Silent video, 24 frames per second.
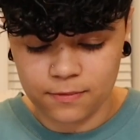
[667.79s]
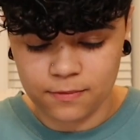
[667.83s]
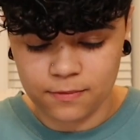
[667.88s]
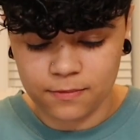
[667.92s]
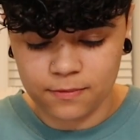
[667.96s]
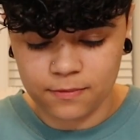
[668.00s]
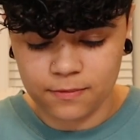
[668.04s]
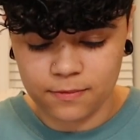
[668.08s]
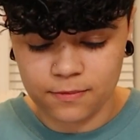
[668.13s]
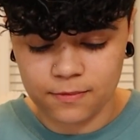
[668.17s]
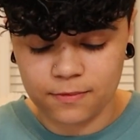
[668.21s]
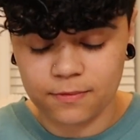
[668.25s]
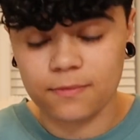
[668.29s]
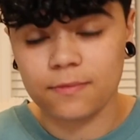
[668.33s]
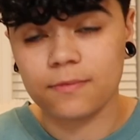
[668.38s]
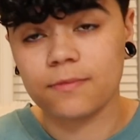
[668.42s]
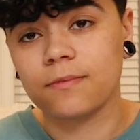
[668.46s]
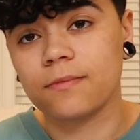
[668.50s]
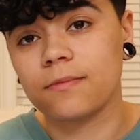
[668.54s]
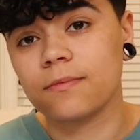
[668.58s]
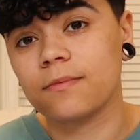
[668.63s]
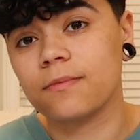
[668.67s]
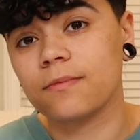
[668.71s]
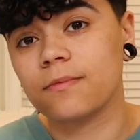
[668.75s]

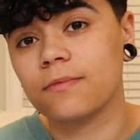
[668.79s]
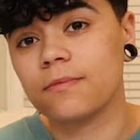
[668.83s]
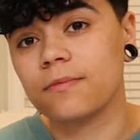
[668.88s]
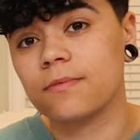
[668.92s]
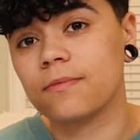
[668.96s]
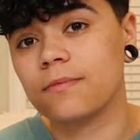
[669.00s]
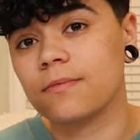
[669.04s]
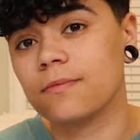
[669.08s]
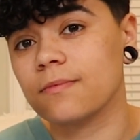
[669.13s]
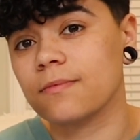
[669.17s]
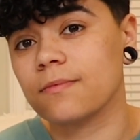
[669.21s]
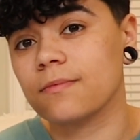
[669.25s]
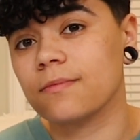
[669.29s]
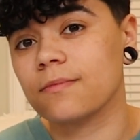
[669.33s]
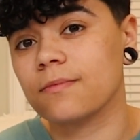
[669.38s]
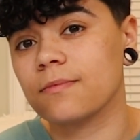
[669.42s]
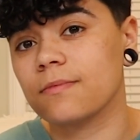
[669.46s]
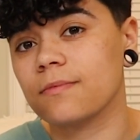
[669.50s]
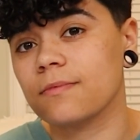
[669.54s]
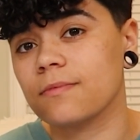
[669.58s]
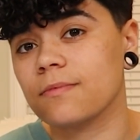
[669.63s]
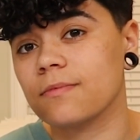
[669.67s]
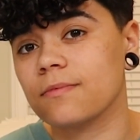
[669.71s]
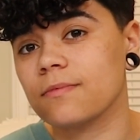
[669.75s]

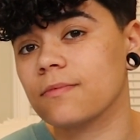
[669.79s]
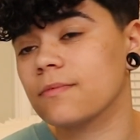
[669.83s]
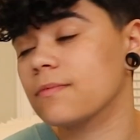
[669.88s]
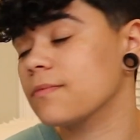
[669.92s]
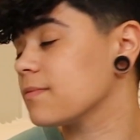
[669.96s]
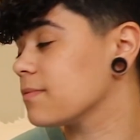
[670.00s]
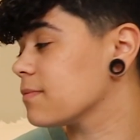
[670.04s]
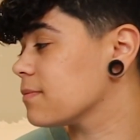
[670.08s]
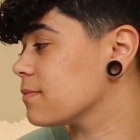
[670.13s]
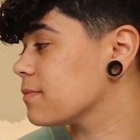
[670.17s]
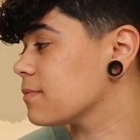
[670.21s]
(silent)